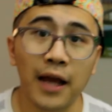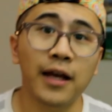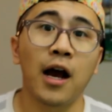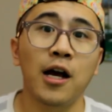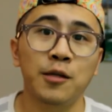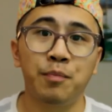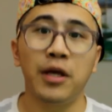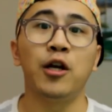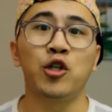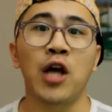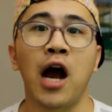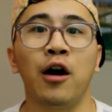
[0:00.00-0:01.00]
Hey guys,
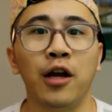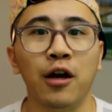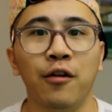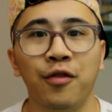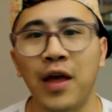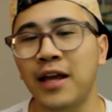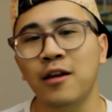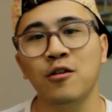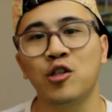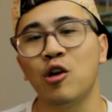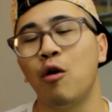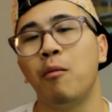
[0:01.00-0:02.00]
Peter Chao here. Thank
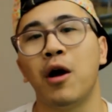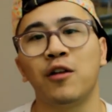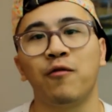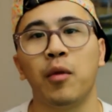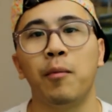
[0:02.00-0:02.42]
you so much